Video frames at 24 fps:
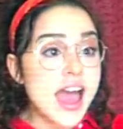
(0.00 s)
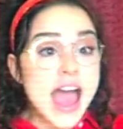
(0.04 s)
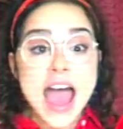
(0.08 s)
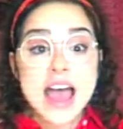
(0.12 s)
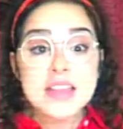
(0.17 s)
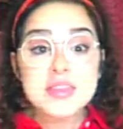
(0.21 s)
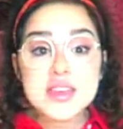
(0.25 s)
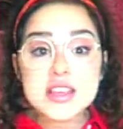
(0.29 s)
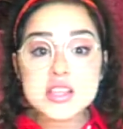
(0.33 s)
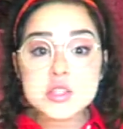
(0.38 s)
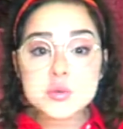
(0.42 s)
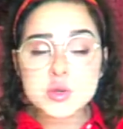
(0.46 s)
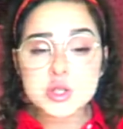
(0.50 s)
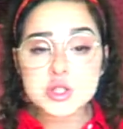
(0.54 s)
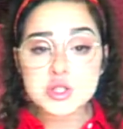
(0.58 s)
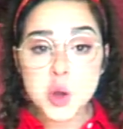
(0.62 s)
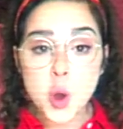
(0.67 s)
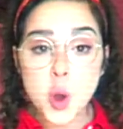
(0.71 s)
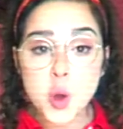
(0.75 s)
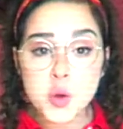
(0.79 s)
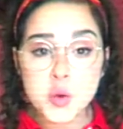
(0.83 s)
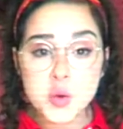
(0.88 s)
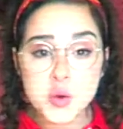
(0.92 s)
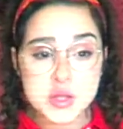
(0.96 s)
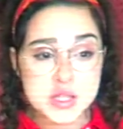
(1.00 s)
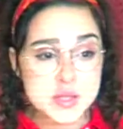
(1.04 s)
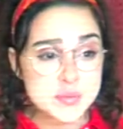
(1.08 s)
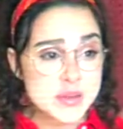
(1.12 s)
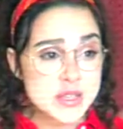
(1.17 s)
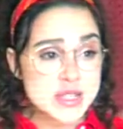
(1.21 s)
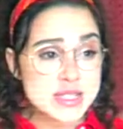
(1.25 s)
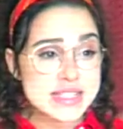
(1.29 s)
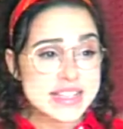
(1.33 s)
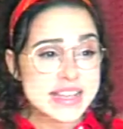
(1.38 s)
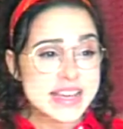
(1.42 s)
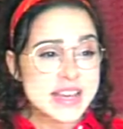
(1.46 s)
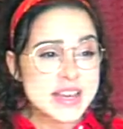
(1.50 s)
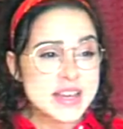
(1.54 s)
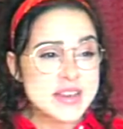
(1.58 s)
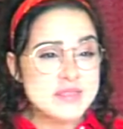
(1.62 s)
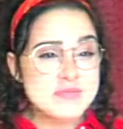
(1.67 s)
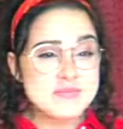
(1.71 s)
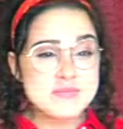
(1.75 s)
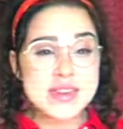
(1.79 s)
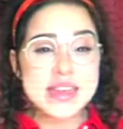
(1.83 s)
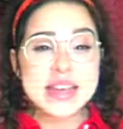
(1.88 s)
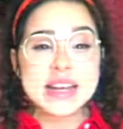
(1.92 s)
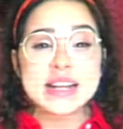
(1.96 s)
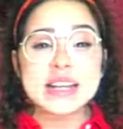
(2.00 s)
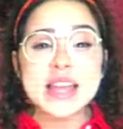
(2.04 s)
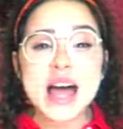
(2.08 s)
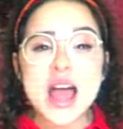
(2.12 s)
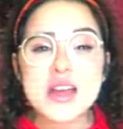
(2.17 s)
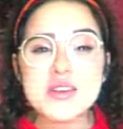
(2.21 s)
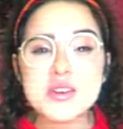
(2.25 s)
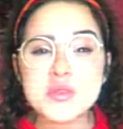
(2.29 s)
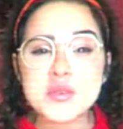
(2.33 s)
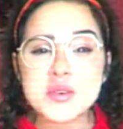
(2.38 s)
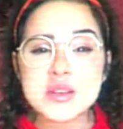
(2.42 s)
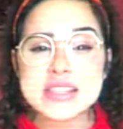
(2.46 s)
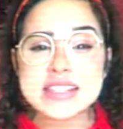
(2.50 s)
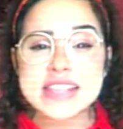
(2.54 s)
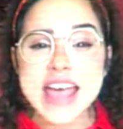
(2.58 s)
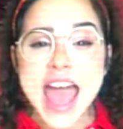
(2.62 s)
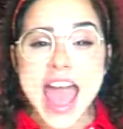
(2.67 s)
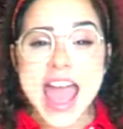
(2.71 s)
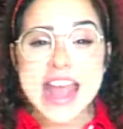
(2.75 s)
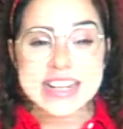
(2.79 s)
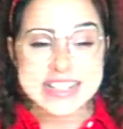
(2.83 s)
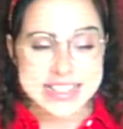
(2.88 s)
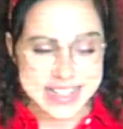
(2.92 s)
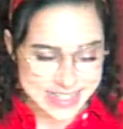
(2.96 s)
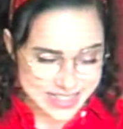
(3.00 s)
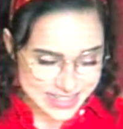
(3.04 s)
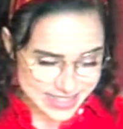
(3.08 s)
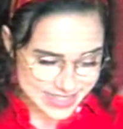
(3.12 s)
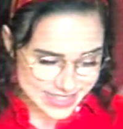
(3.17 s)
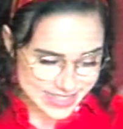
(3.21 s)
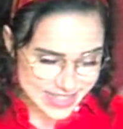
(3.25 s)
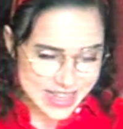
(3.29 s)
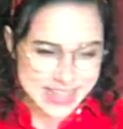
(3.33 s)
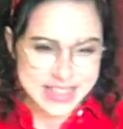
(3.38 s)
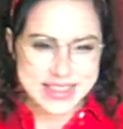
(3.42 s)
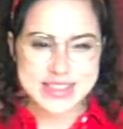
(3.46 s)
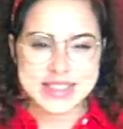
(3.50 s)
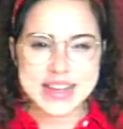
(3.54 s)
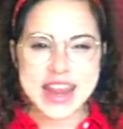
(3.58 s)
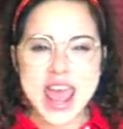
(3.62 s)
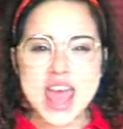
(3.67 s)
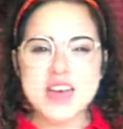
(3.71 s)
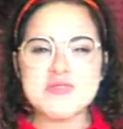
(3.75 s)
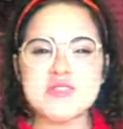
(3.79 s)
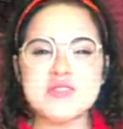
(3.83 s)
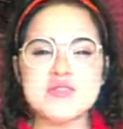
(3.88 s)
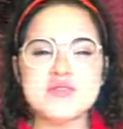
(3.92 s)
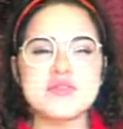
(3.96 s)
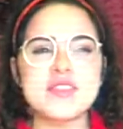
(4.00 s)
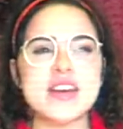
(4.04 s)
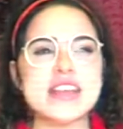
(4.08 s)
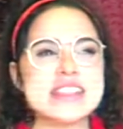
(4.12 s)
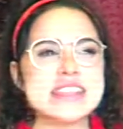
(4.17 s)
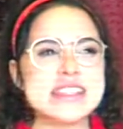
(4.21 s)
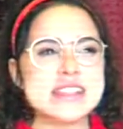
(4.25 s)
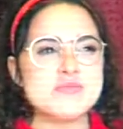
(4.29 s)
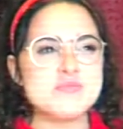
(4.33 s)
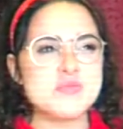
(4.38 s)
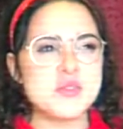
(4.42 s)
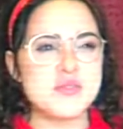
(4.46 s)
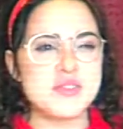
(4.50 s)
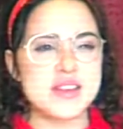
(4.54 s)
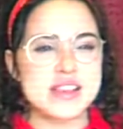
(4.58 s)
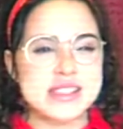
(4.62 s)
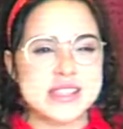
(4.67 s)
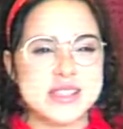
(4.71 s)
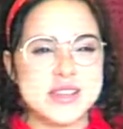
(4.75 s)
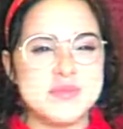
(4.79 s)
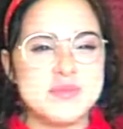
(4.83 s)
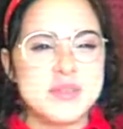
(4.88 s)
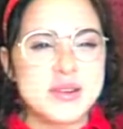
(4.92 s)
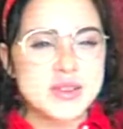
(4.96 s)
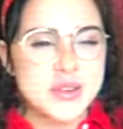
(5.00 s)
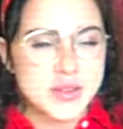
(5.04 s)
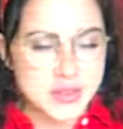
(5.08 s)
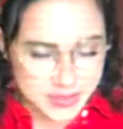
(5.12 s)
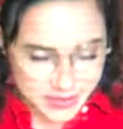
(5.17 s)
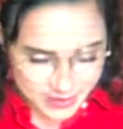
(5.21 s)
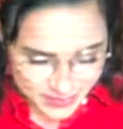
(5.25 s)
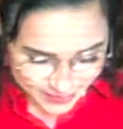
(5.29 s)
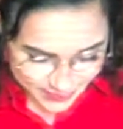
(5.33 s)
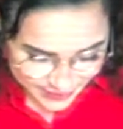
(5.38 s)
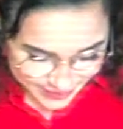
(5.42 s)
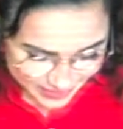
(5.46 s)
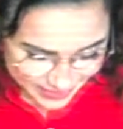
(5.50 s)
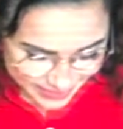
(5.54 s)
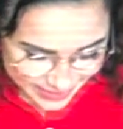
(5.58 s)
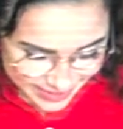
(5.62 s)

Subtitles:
And there's one at Hogwarts because me and Clara once hacked it to say that Evan fancied Professor McGonagall.